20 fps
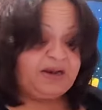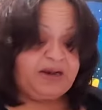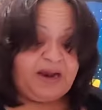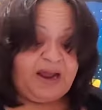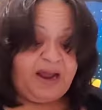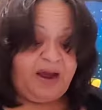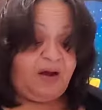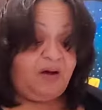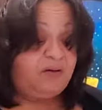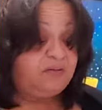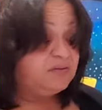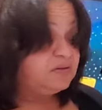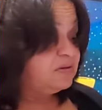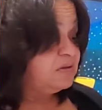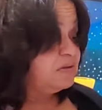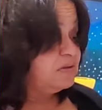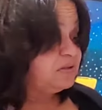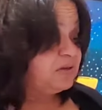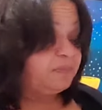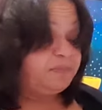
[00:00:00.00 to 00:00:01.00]
and now
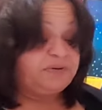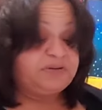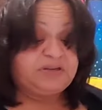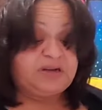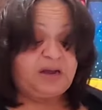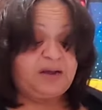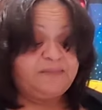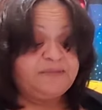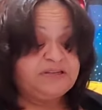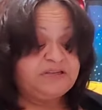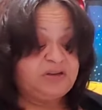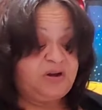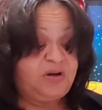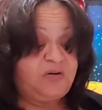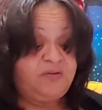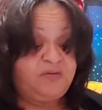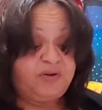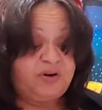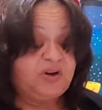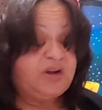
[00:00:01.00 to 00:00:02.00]
supper time is
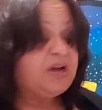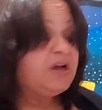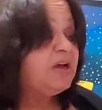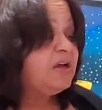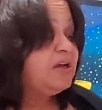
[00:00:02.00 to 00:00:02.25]
over.